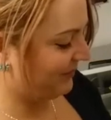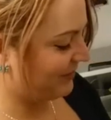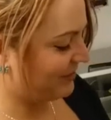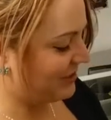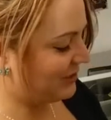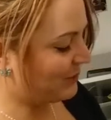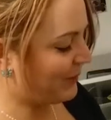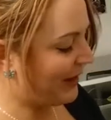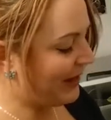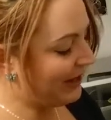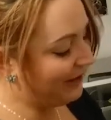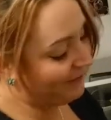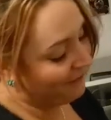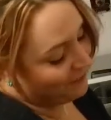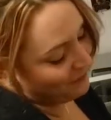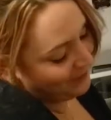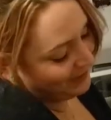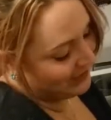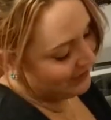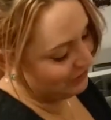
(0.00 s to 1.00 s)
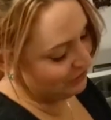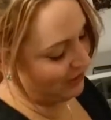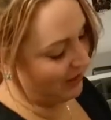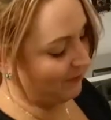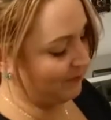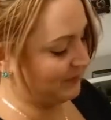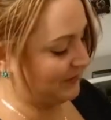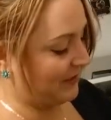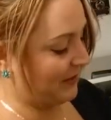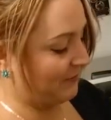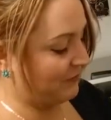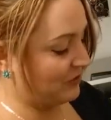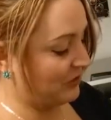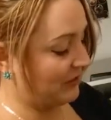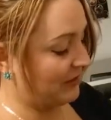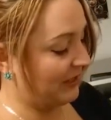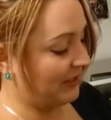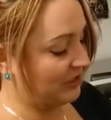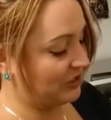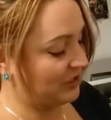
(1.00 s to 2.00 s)
She's waiting for me to drop stuff. She
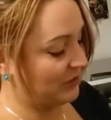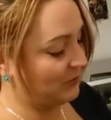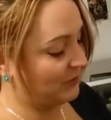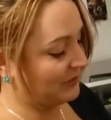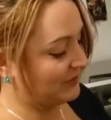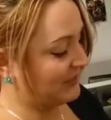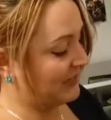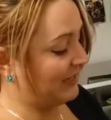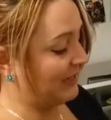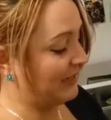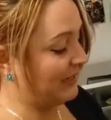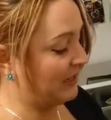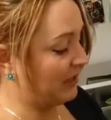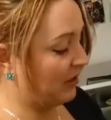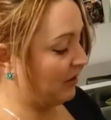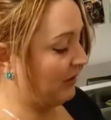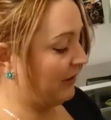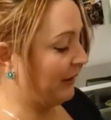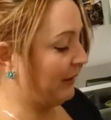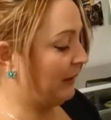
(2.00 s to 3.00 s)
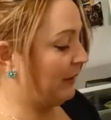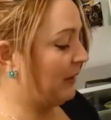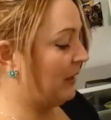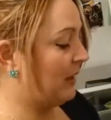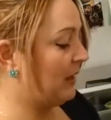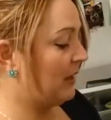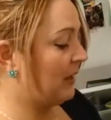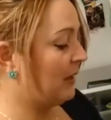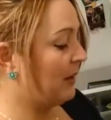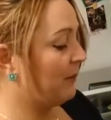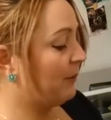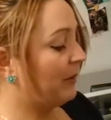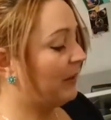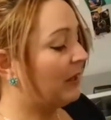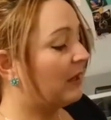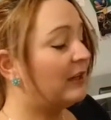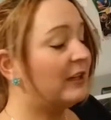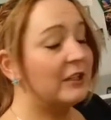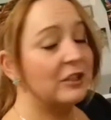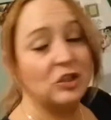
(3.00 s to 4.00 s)
thinks she wants to eat an onion,
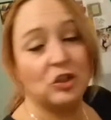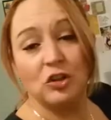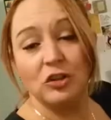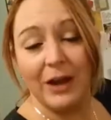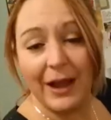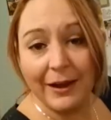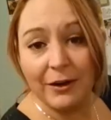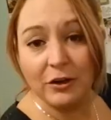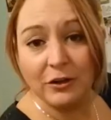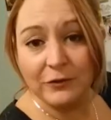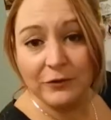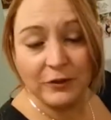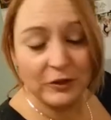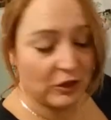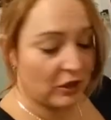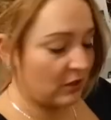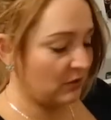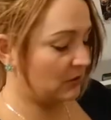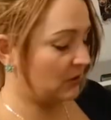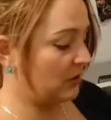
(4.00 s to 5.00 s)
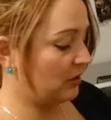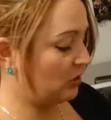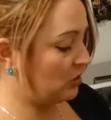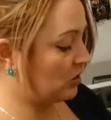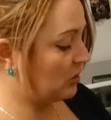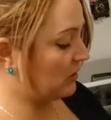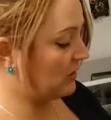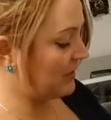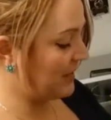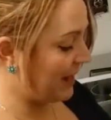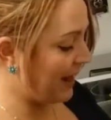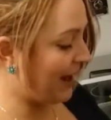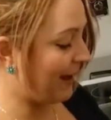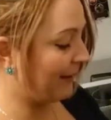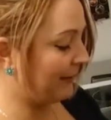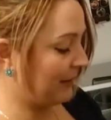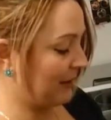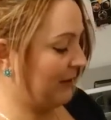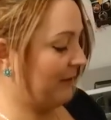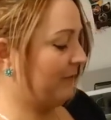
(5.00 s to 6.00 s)
but onions are not good for dogs, and you should
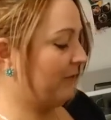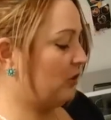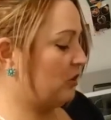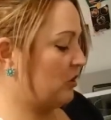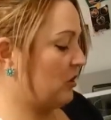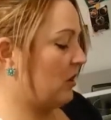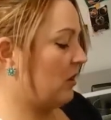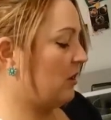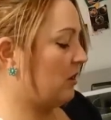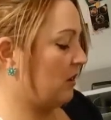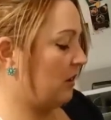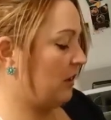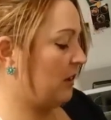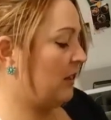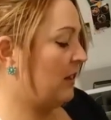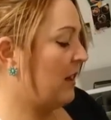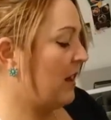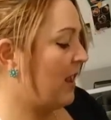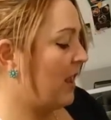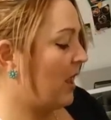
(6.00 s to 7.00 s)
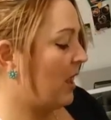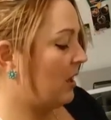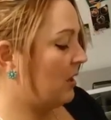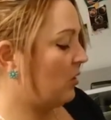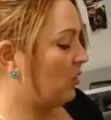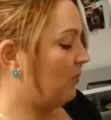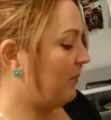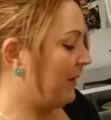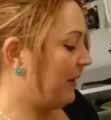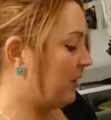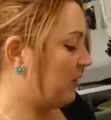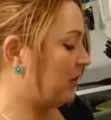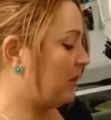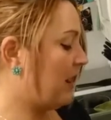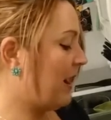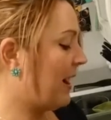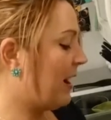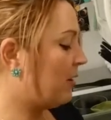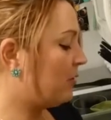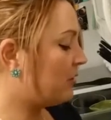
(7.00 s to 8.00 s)
not give your dog onion, no matter
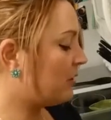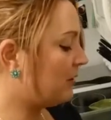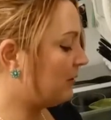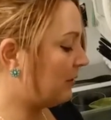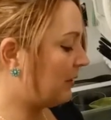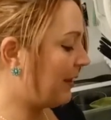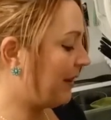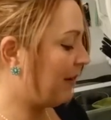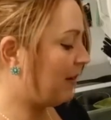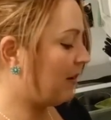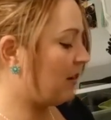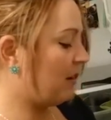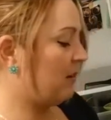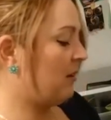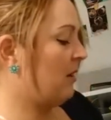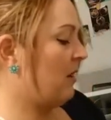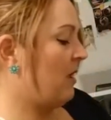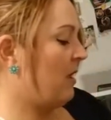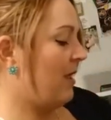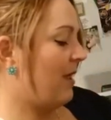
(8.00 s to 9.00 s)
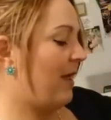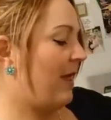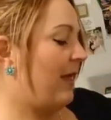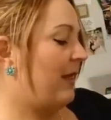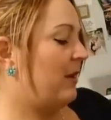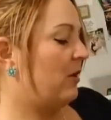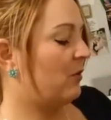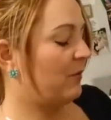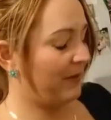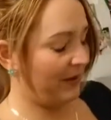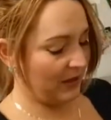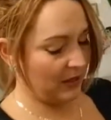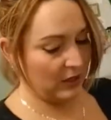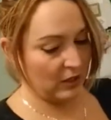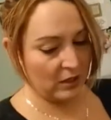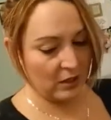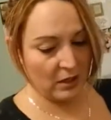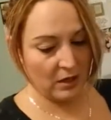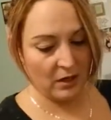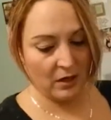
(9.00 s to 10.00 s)
how cute they are, and no
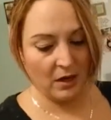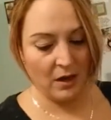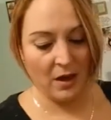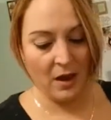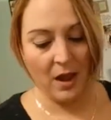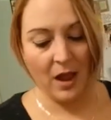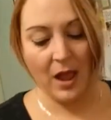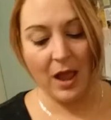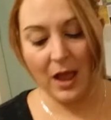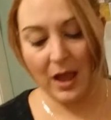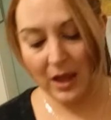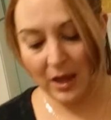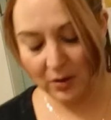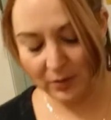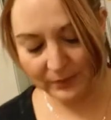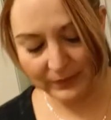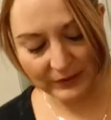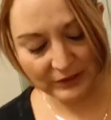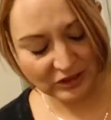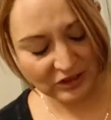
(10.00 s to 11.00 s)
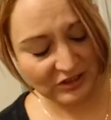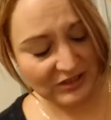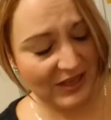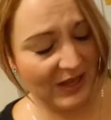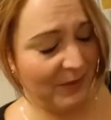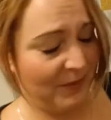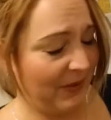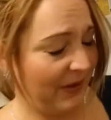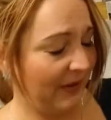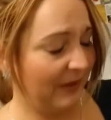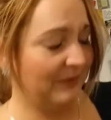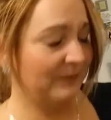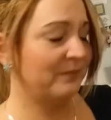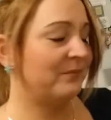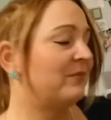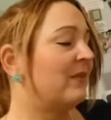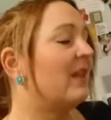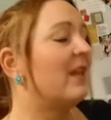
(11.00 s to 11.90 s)
matter how much they beg.